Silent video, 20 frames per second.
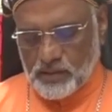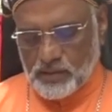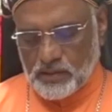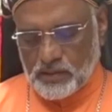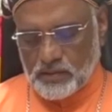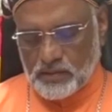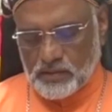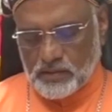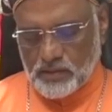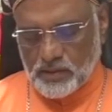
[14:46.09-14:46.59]

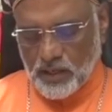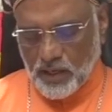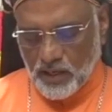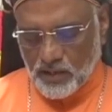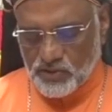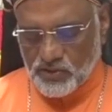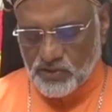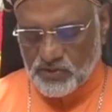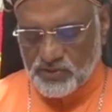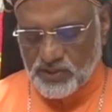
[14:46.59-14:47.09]
Our
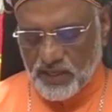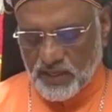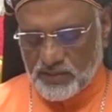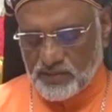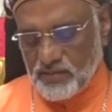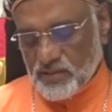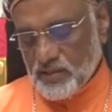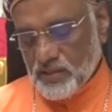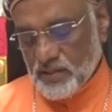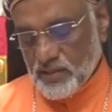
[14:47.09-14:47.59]
society
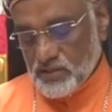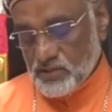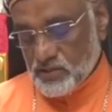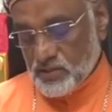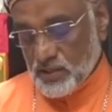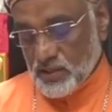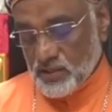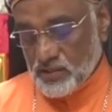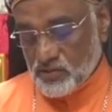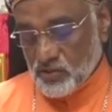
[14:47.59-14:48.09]
is still
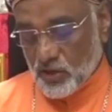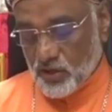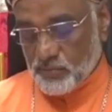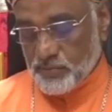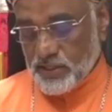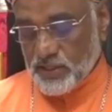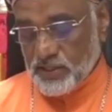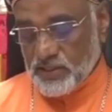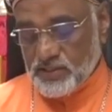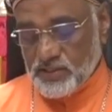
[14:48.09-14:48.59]

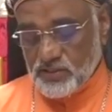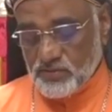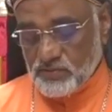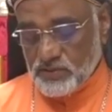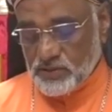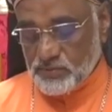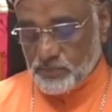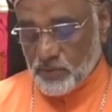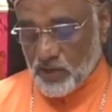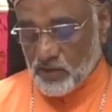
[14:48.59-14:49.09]
tormented with
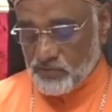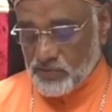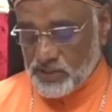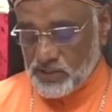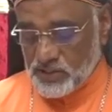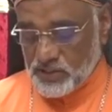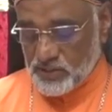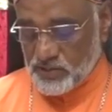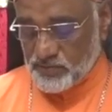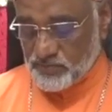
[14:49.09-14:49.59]
poverty,
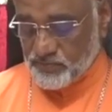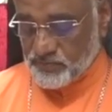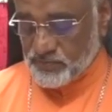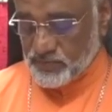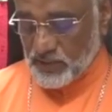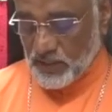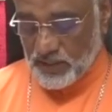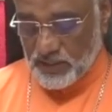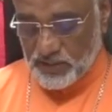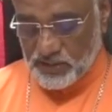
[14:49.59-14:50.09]

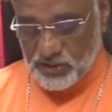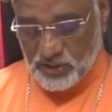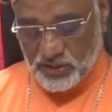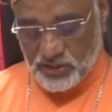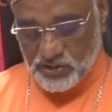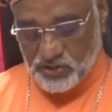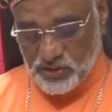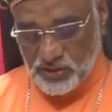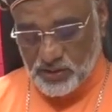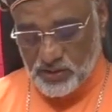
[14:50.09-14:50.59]

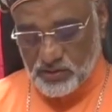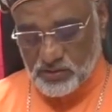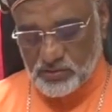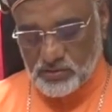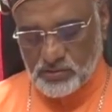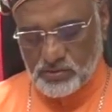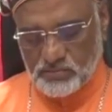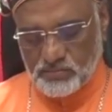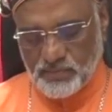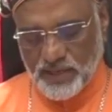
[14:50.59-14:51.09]
illiteracy,
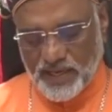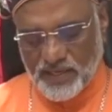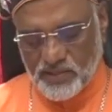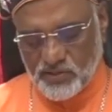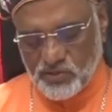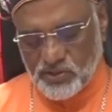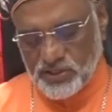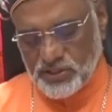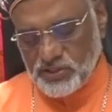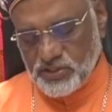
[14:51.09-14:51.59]

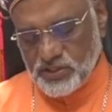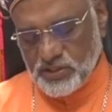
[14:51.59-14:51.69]
malnutrition,